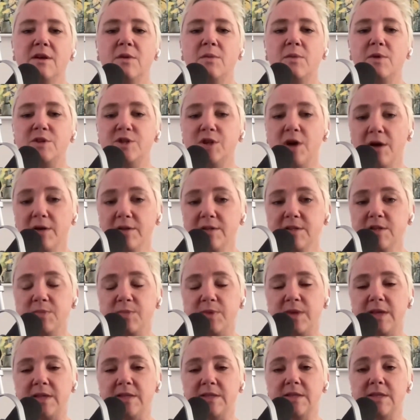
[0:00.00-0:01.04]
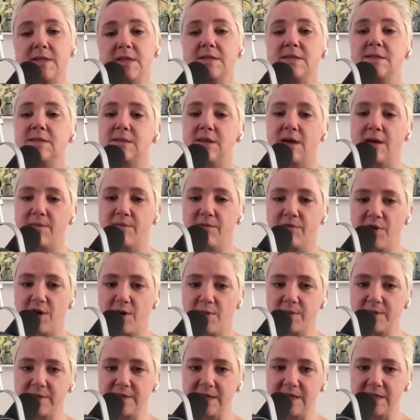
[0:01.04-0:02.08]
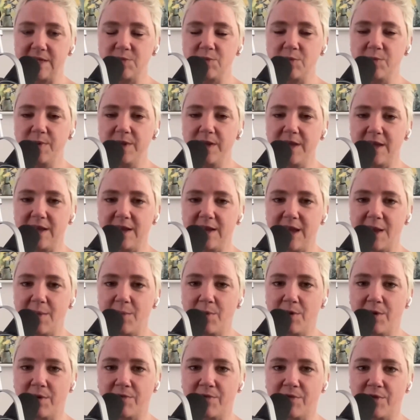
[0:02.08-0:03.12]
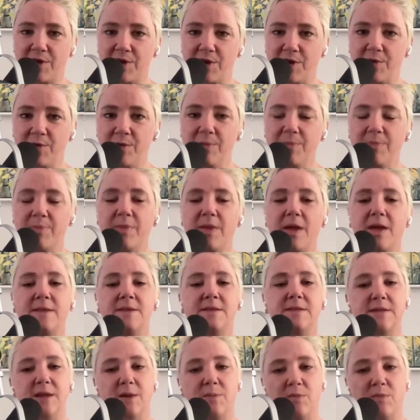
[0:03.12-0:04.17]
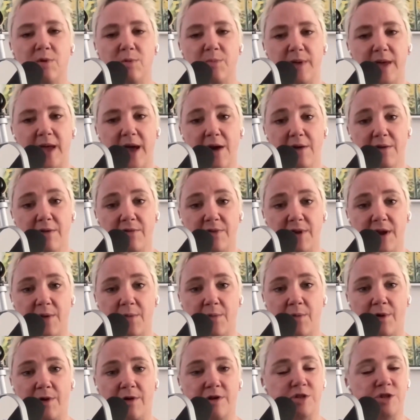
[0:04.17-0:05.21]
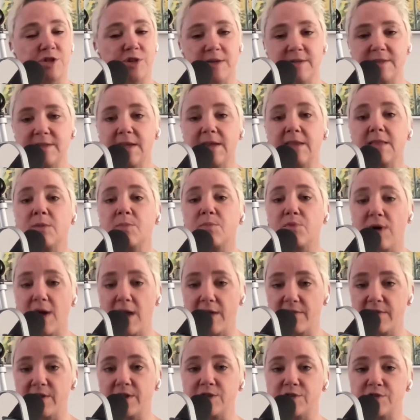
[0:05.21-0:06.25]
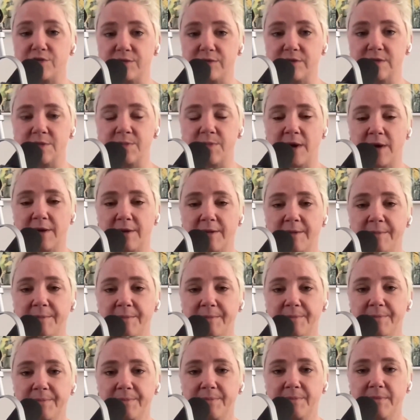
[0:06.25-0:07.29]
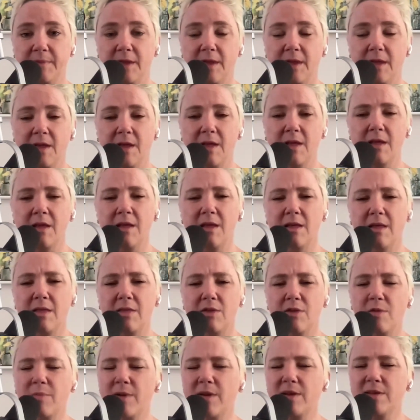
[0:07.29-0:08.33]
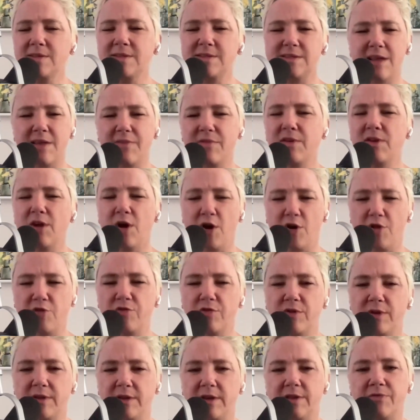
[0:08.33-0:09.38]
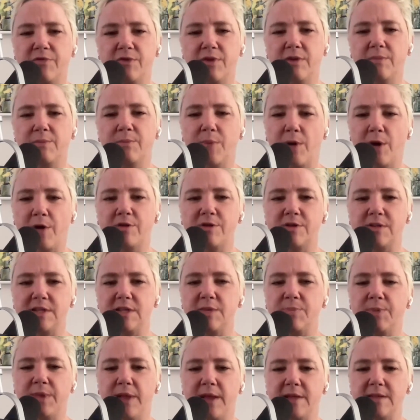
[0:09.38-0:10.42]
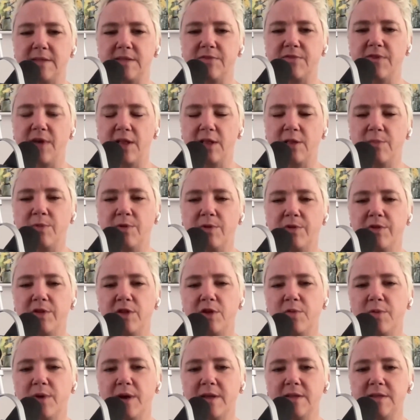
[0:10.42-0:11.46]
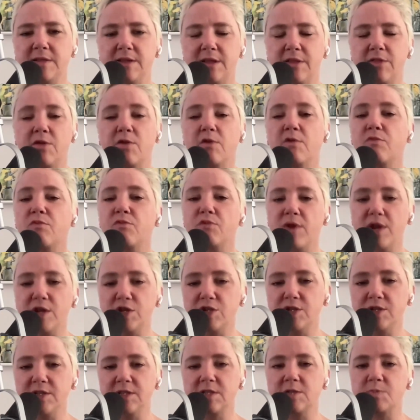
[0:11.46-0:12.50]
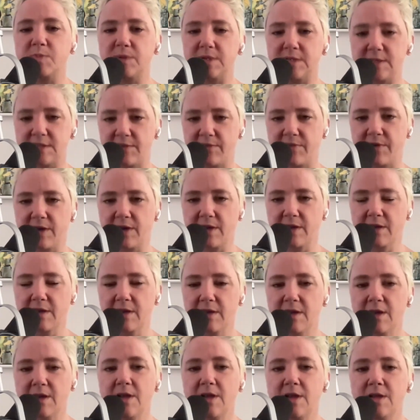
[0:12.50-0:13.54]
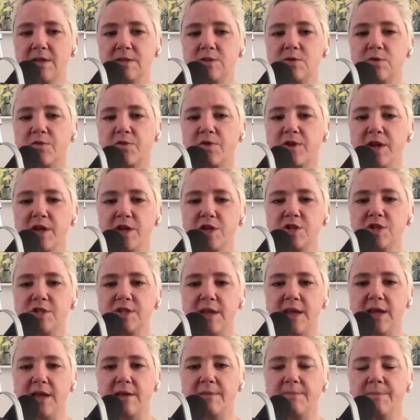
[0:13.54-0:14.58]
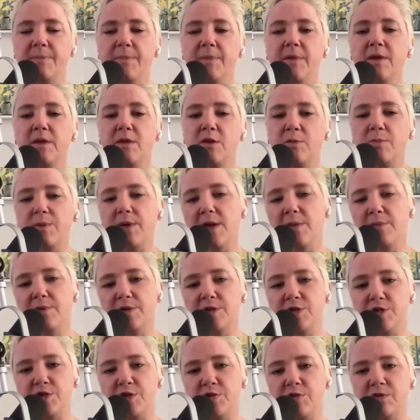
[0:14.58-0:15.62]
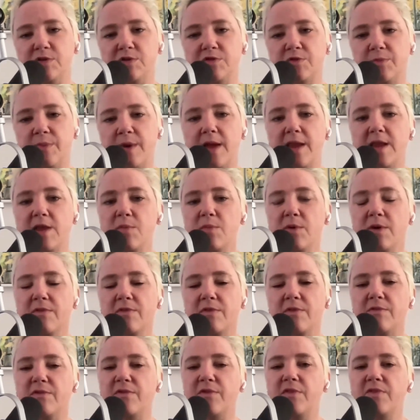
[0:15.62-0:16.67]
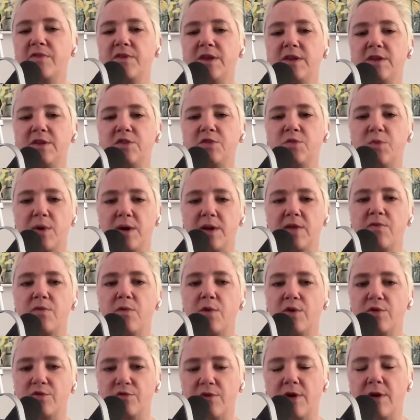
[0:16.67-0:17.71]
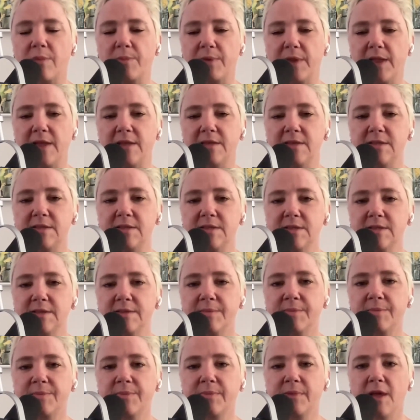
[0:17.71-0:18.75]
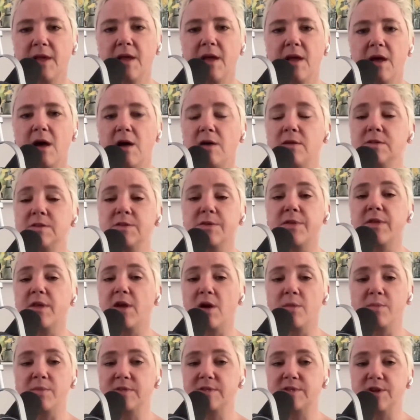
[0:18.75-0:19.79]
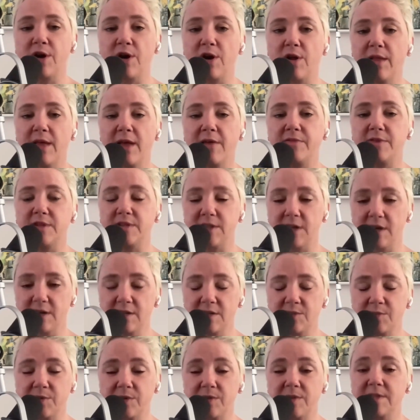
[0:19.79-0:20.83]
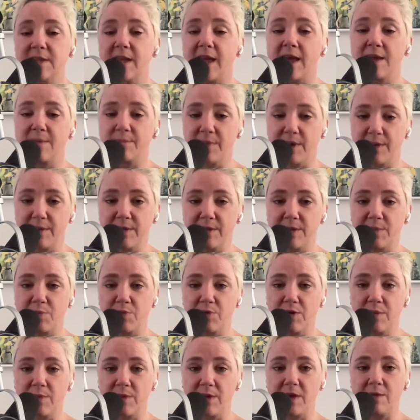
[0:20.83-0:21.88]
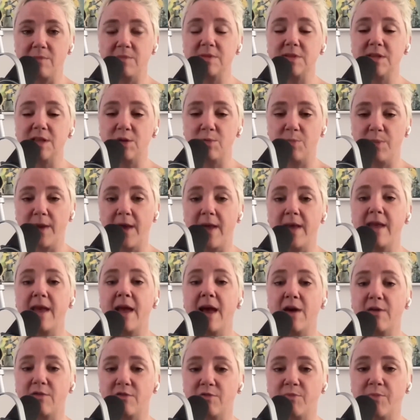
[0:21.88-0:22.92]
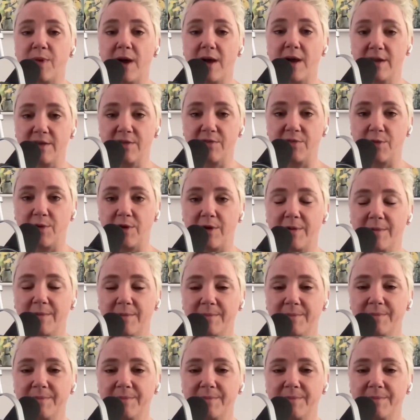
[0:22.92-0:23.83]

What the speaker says: which also means that some pharmacies will be in-network for you and some will be out-of-network, just like the private insurance model. There are about 700 different Part D plans available in the U.S., and they're region-specific. So for each state, you'll be able to choose from anywhere from 15 to 24 drug plans. Also, they almost all have deductibles and monthly premiums that you pay out of pocket for.